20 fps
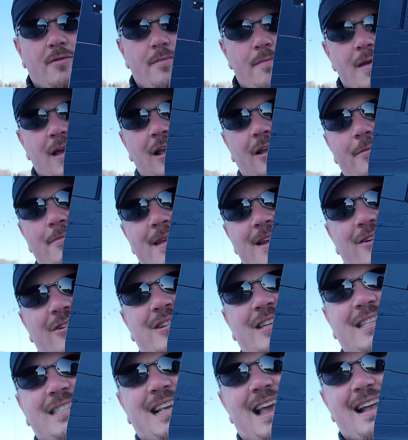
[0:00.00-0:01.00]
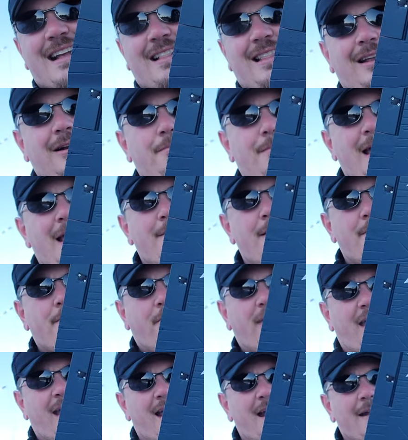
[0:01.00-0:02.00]
millimeters. It's like a little baby
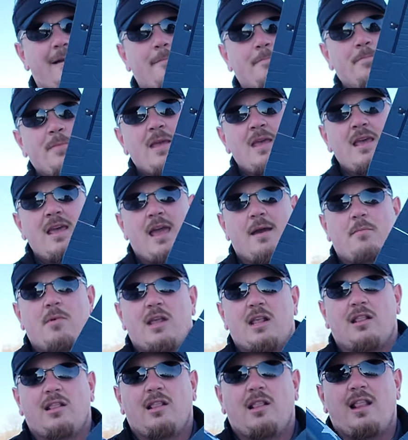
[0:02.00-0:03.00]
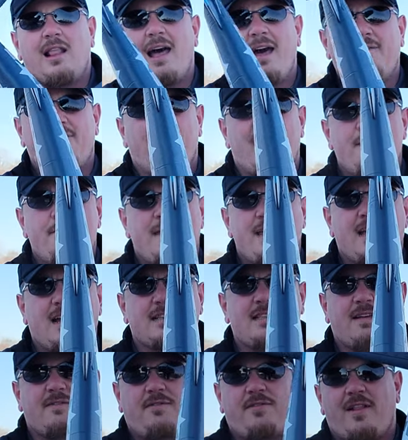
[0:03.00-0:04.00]
plane and we love it because
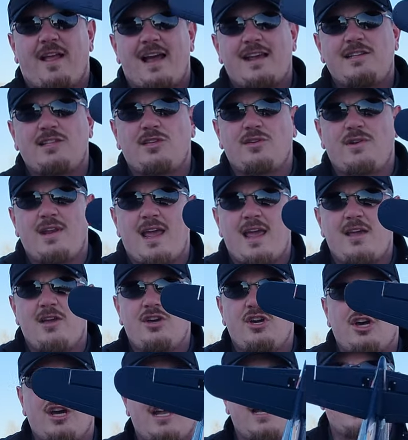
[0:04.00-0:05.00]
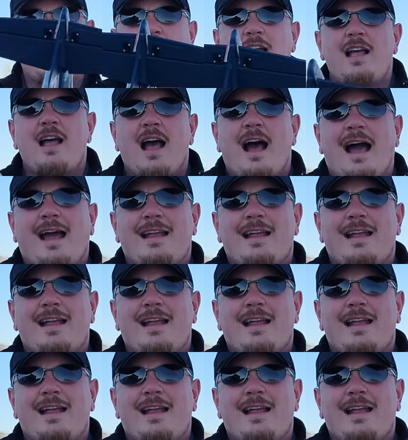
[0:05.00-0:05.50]
it flies so dang good. I